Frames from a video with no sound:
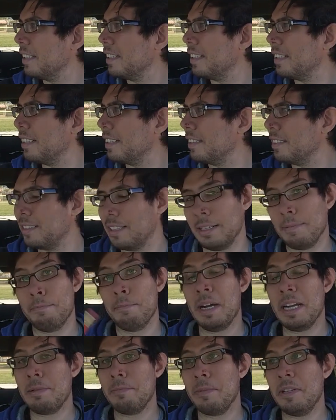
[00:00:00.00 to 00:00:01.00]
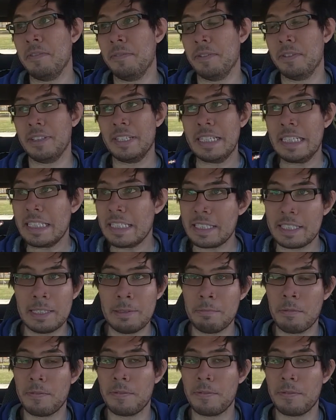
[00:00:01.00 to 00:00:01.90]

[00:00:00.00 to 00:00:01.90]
and I might be forgetting some,